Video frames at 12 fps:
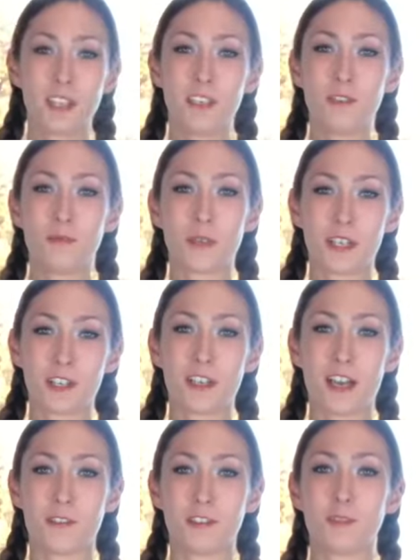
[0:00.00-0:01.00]
kind of weird
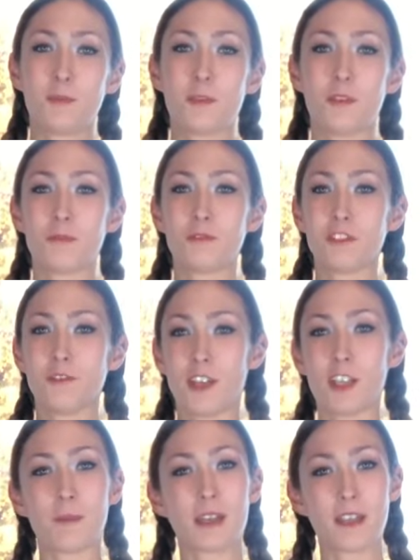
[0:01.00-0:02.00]
how this poem just fell
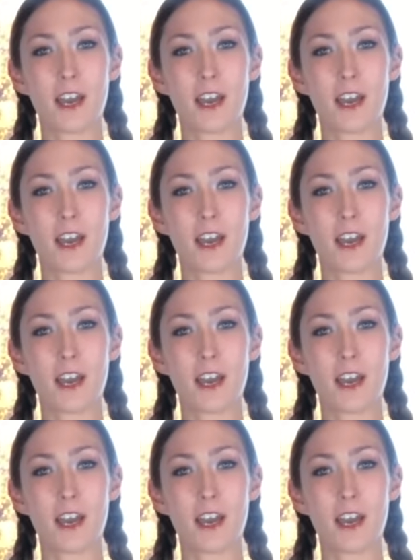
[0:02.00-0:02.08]
on my